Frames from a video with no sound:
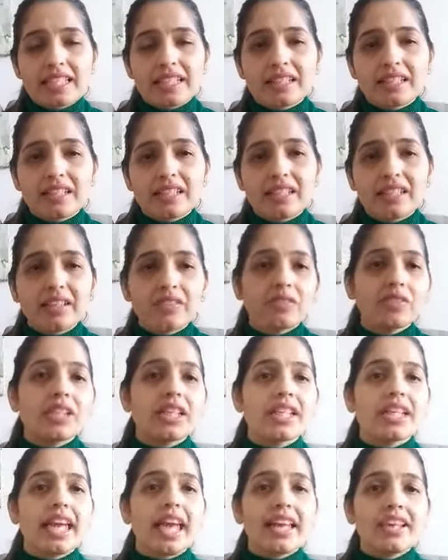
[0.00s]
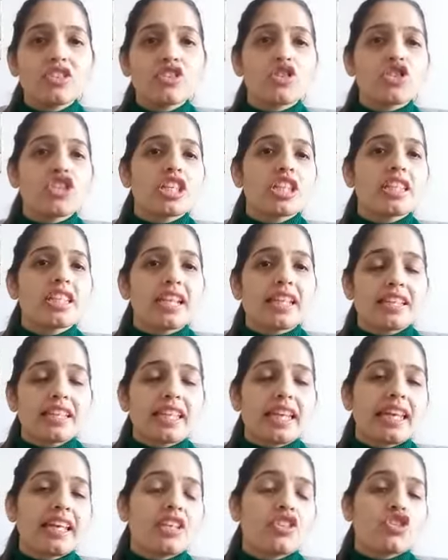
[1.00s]
is a lovely energy that
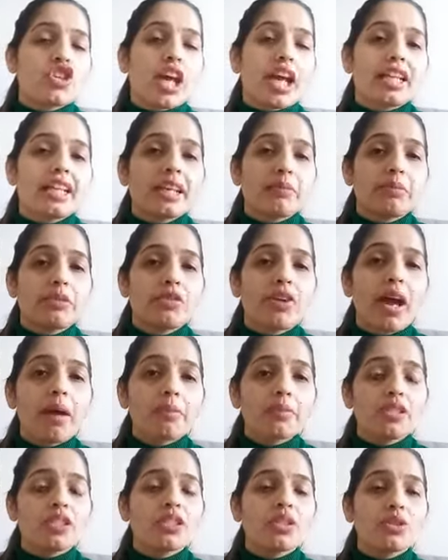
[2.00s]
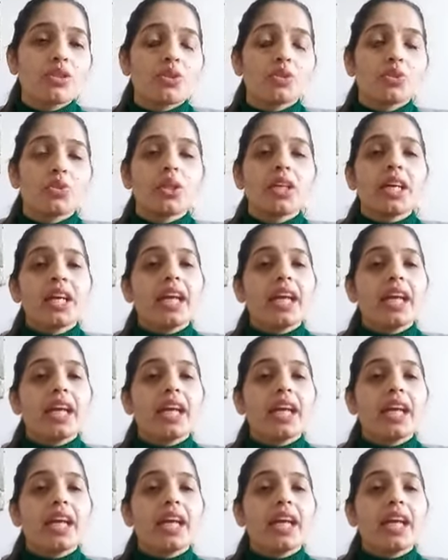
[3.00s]
the inner child can be wrapped into